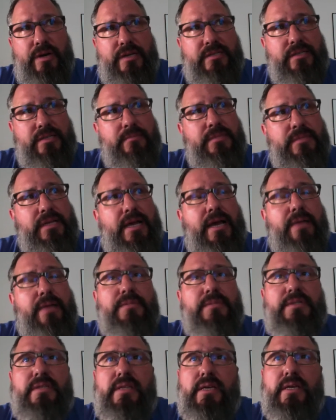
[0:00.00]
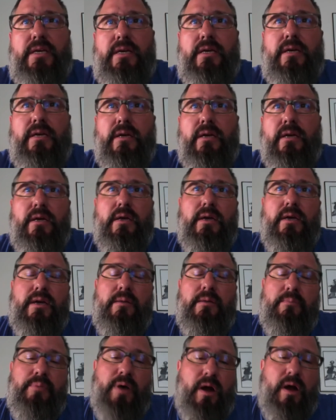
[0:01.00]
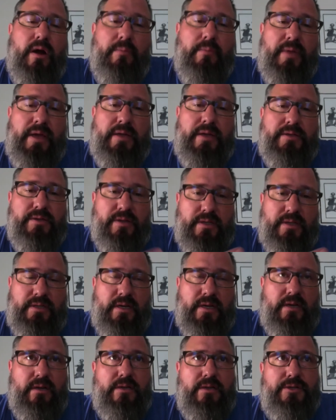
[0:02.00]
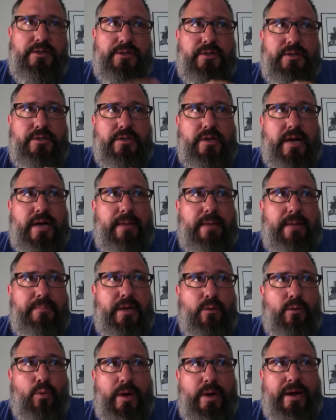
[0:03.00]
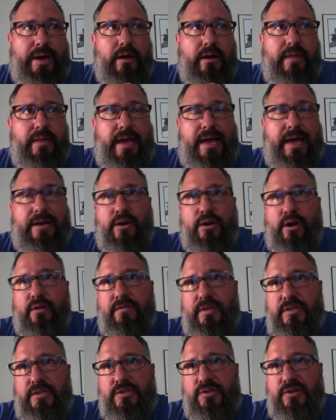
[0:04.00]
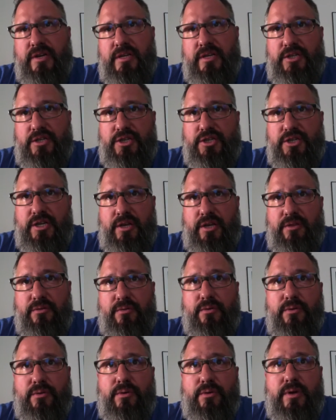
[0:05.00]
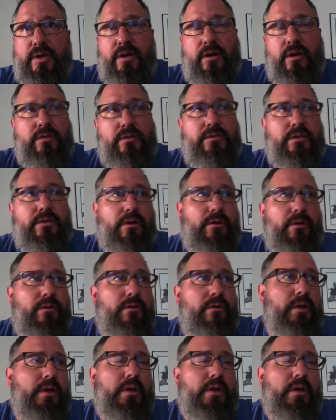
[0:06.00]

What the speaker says: Sometimes the compartment or the tunnel, as you described it, where that nerve is transitioning through can also